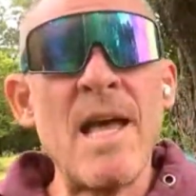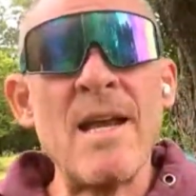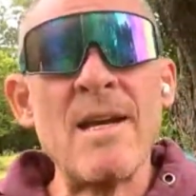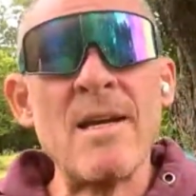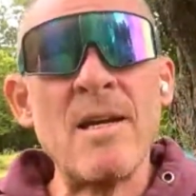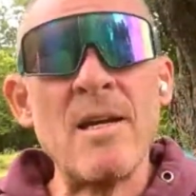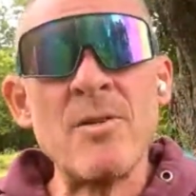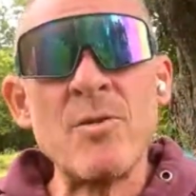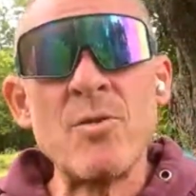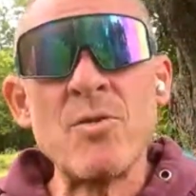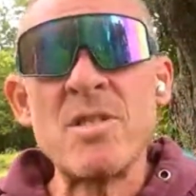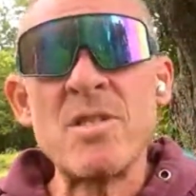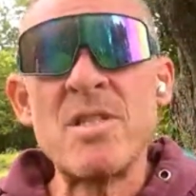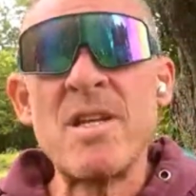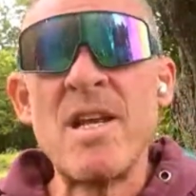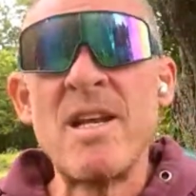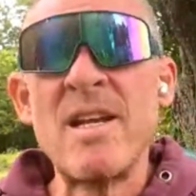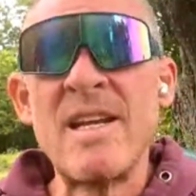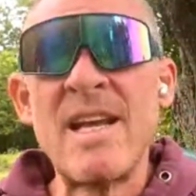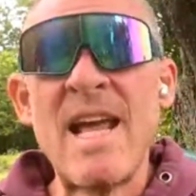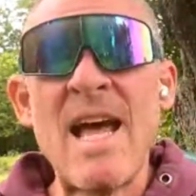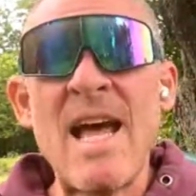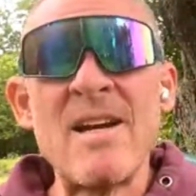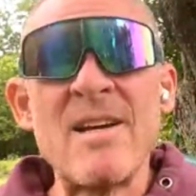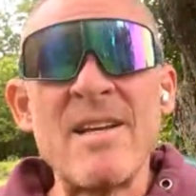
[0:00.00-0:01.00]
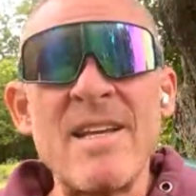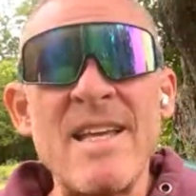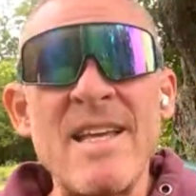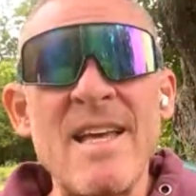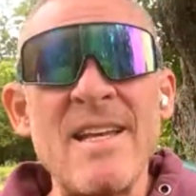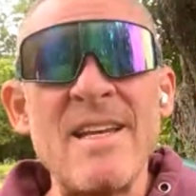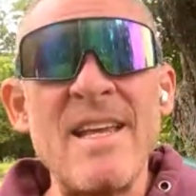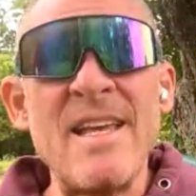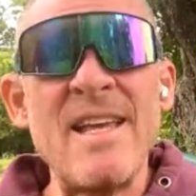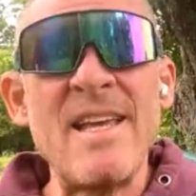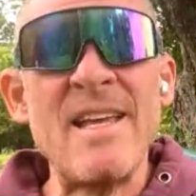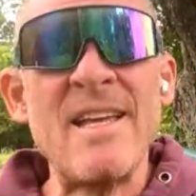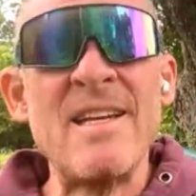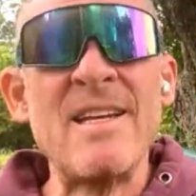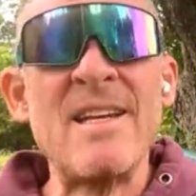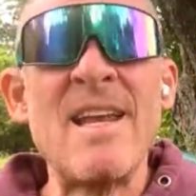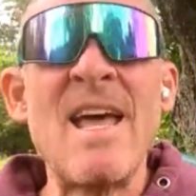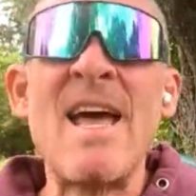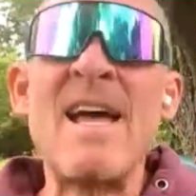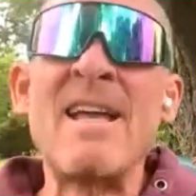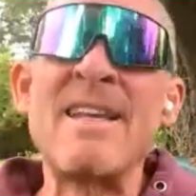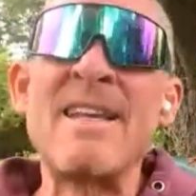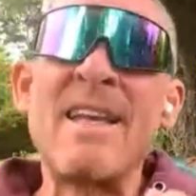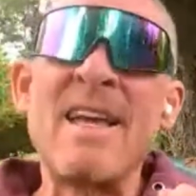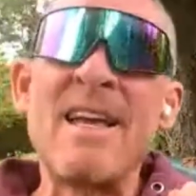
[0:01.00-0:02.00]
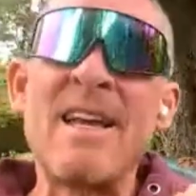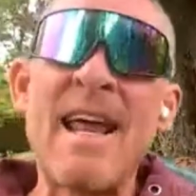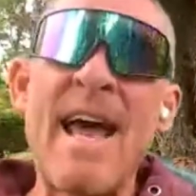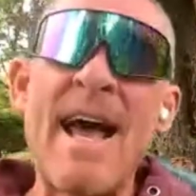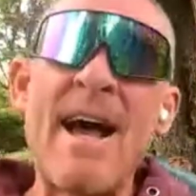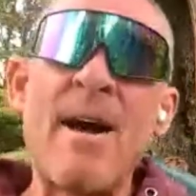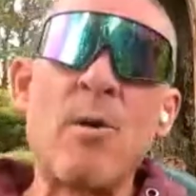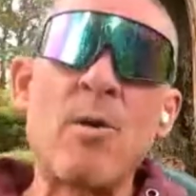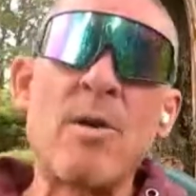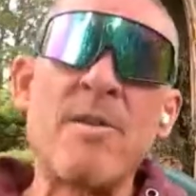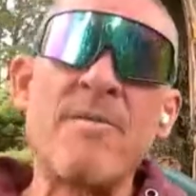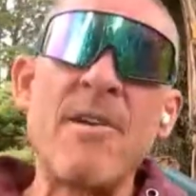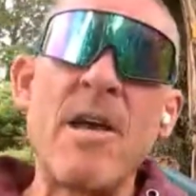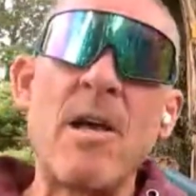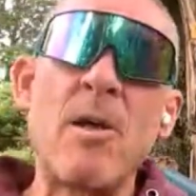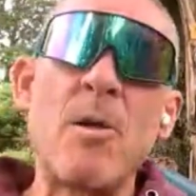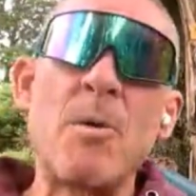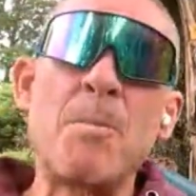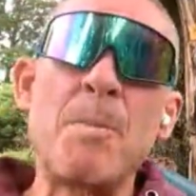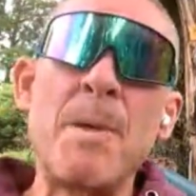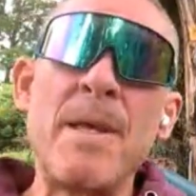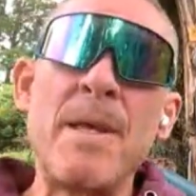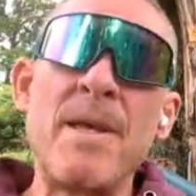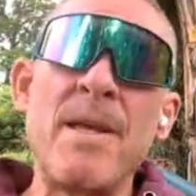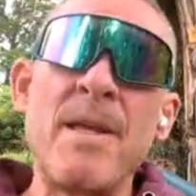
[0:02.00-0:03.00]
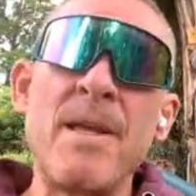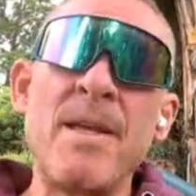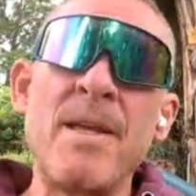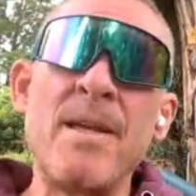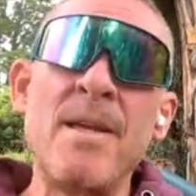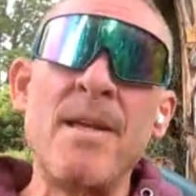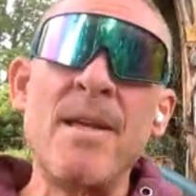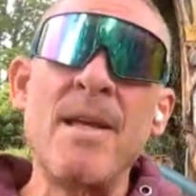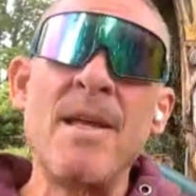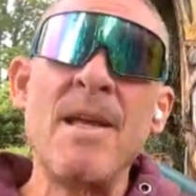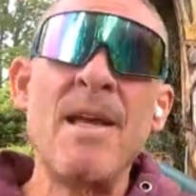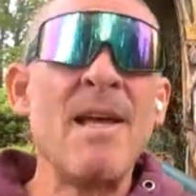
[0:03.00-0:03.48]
and understanding how to get in and get out of LP